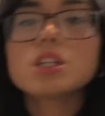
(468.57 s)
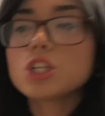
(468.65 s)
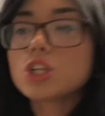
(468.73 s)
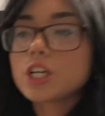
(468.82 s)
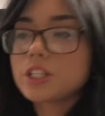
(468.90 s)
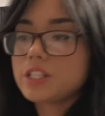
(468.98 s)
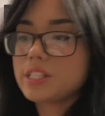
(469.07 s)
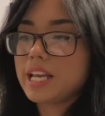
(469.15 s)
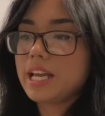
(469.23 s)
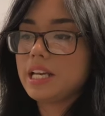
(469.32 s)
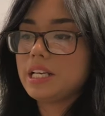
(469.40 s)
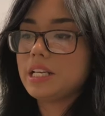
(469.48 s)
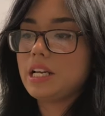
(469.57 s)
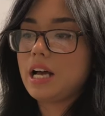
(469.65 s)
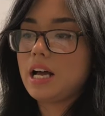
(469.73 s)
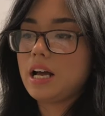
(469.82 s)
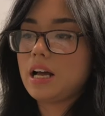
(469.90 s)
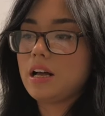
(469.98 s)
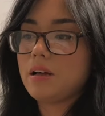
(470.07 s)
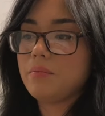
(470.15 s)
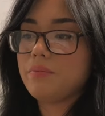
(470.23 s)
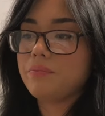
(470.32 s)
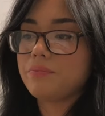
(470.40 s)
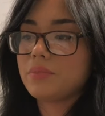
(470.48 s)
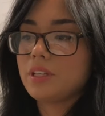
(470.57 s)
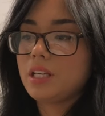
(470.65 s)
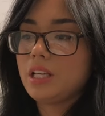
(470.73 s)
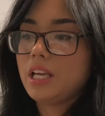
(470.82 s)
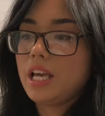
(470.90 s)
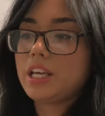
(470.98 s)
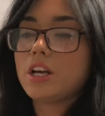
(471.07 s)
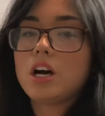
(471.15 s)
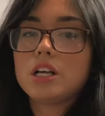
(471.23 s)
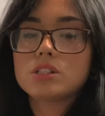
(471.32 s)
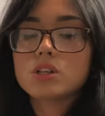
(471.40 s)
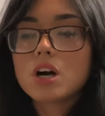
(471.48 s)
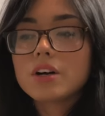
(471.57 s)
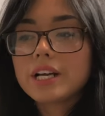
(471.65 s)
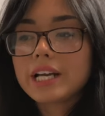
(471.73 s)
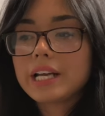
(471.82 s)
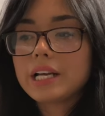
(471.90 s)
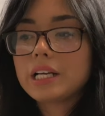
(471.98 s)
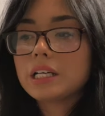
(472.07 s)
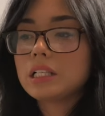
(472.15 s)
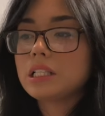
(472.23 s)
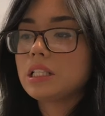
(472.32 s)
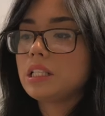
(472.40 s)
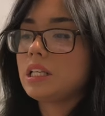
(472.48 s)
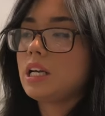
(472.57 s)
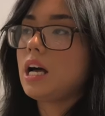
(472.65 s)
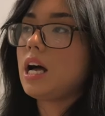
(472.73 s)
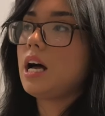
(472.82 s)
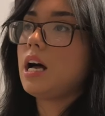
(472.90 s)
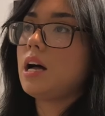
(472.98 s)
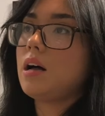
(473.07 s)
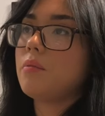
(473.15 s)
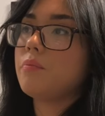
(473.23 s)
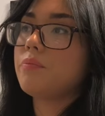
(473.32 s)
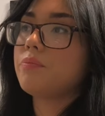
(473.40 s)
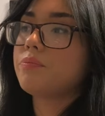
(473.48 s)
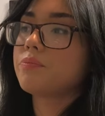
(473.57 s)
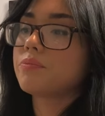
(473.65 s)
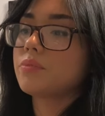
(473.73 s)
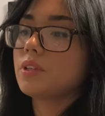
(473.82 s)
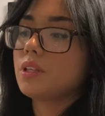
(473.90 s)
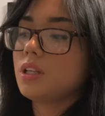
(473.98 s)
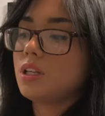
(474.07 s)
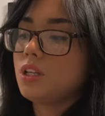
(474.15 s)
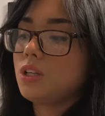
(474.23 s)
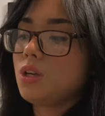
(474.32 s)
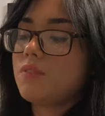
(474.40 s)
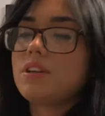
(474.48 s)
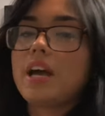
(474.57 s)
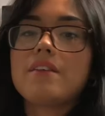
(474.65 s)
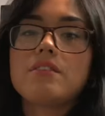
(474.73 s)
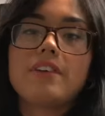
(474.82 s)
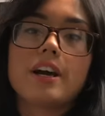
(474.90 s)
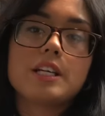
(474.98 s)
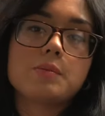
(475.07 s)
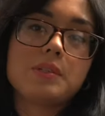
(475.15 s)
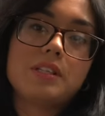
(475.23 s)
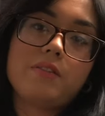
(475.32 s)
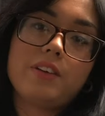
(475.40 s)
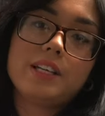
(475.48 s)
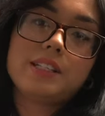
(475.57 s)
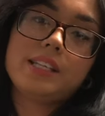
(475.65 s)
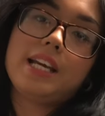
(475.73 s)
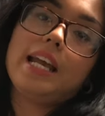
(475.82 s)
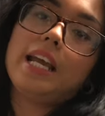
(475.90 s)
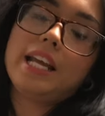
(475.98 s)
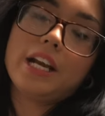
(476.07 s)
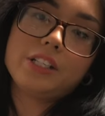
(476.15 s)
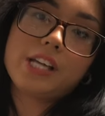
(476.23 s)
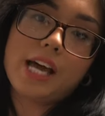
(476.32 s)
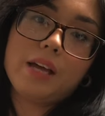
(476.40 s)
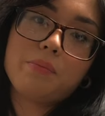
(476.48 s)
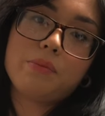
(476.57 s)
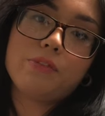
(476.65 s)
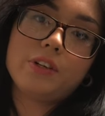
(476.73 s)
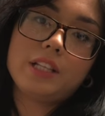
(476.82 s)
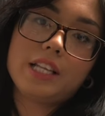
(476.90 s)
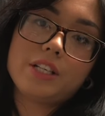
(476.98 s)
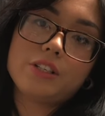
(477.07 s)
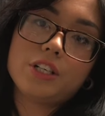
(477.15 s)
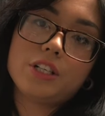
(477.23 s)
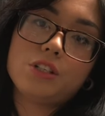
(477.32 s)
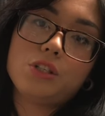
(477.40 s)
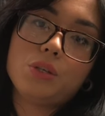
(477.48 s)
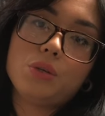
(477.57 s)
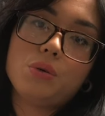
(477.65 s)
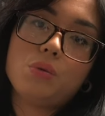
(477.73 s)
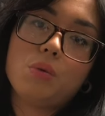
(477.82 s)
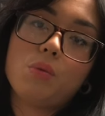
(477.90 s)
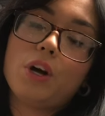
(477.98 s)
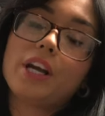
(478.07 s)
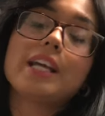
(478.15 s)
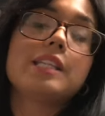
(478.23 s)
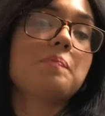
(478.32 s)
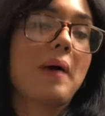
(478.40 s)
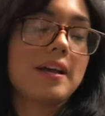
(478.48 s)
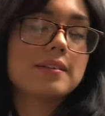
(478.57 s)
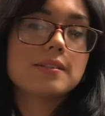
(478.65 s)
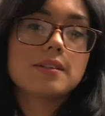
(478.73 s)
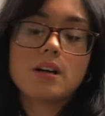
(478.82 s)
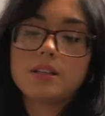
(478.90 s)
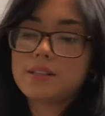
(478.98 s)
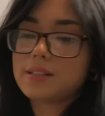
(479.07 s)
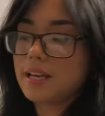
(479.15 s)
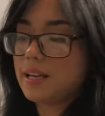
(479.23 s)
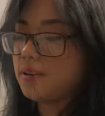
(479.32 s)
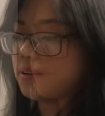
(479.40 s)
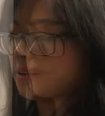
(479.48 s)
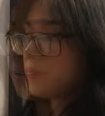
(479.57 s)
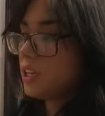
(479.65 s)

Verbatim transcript: the darker the skin, um, it can cause scarring. Um, you have to have a very specific skin and hair type for the laser to work its best on the skin.